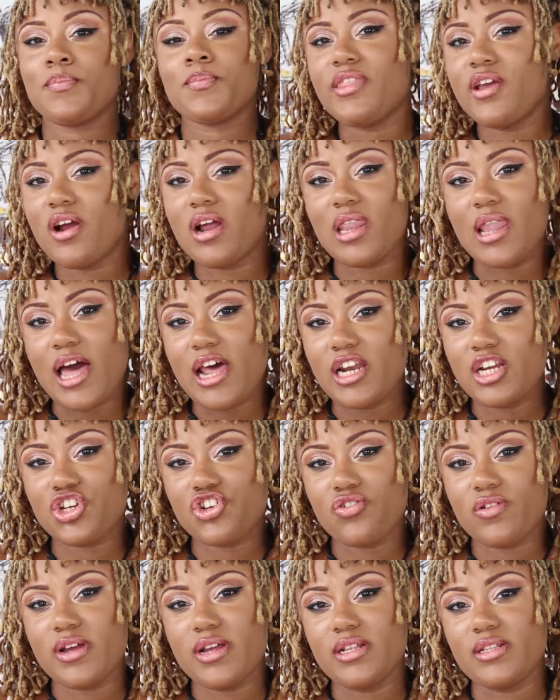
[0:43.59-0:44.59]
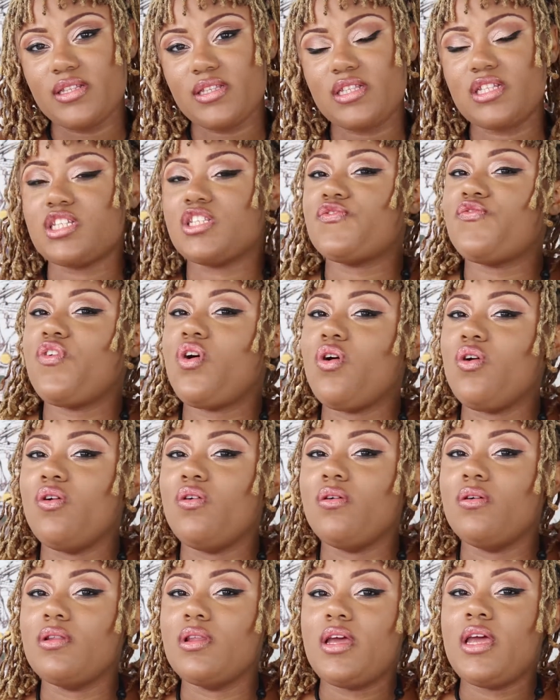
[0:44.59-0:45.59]
There are a lot of trends this
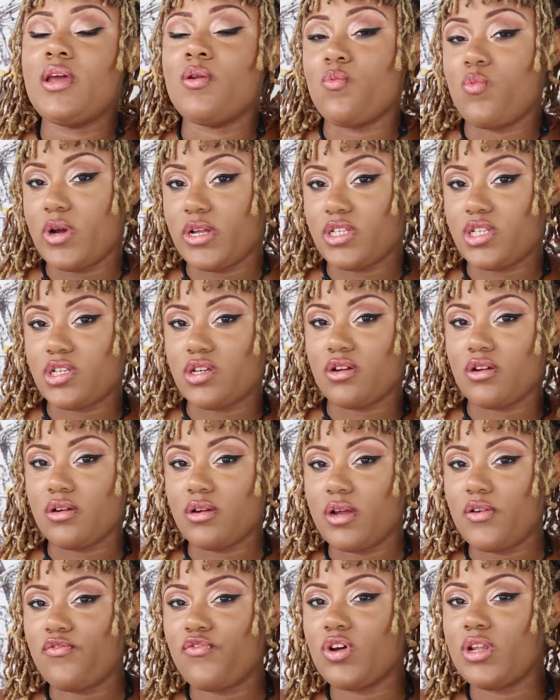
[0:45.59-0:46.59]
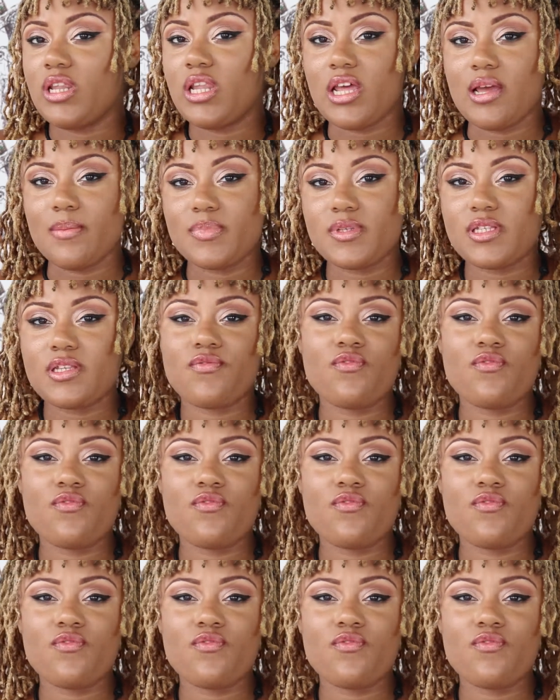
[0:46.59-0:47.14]
fall and winter for lips.